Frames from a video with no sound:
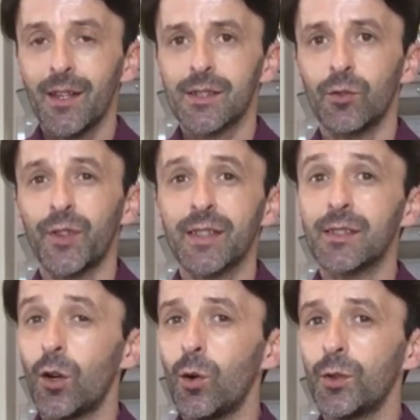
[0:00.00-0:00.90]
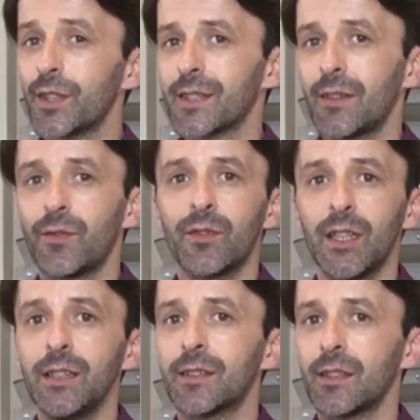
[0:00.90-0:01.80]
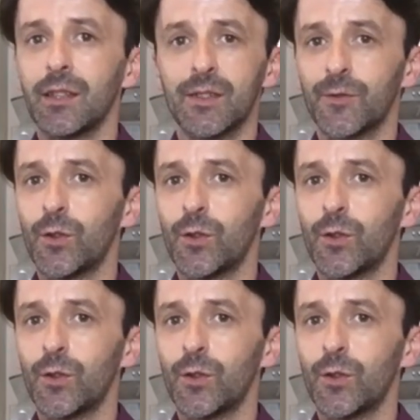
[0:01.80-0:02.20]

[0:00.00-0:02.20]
so that's the oldest i've ever eaten is